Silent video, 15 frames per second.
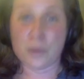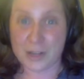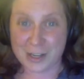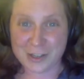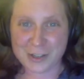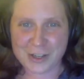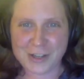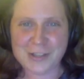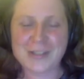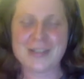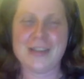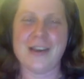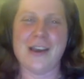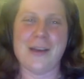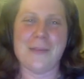
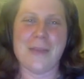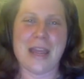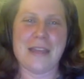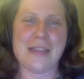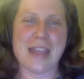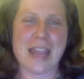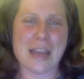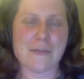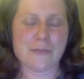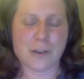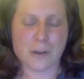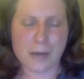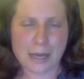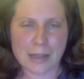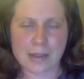predictions, and they have
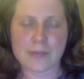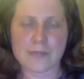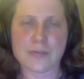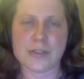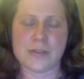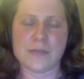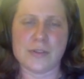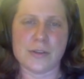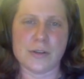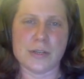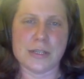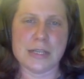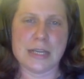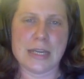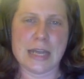varying levels of
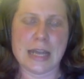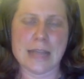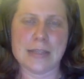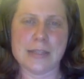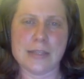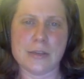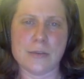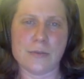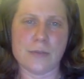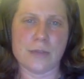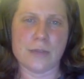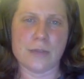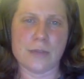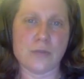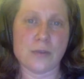certainty, and so
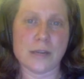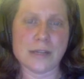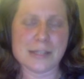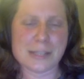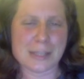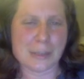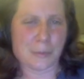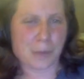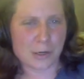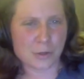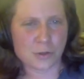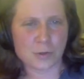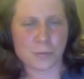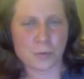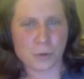the trust that
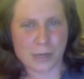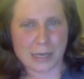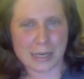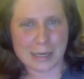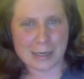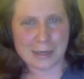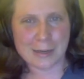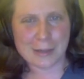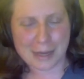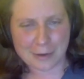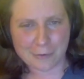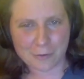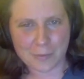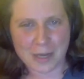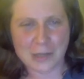one should put in
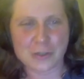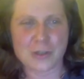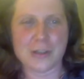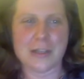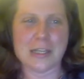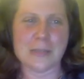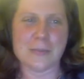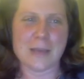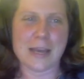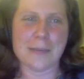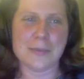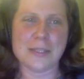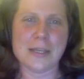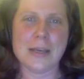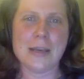the information in these
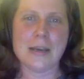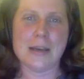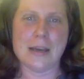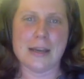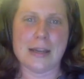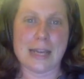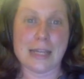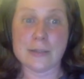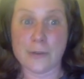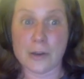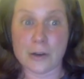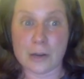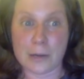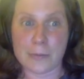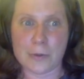maps is
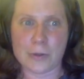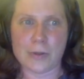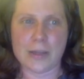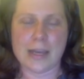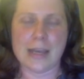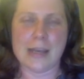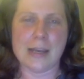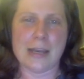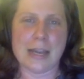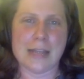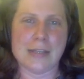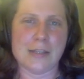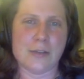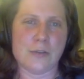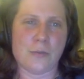variable.
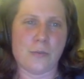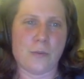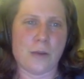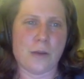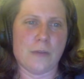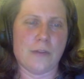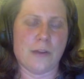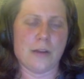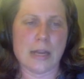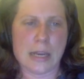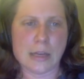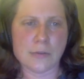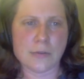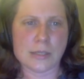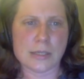And so we are very
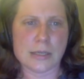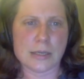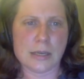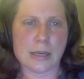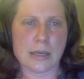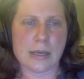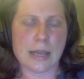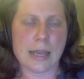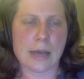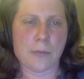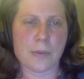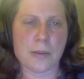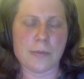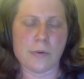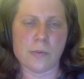interested in
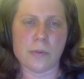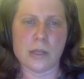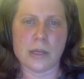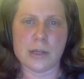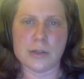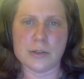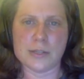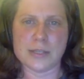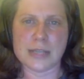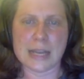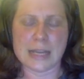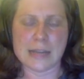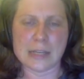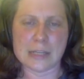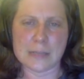how people will
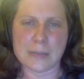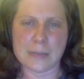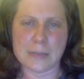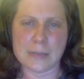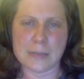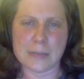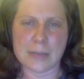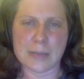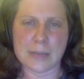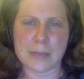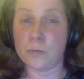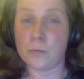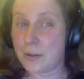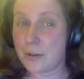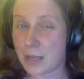understand these maps and
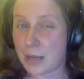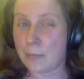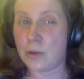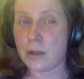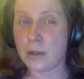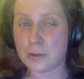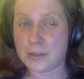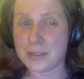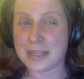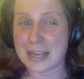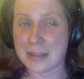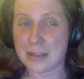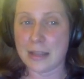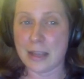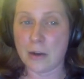whether they will understand
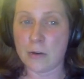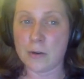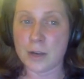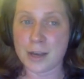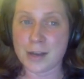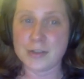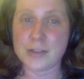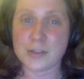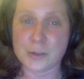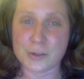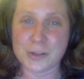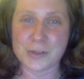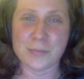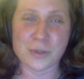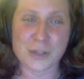that they are not
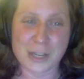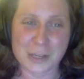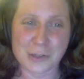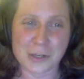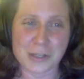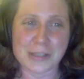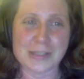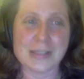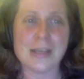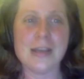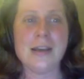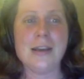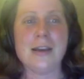certain predictions.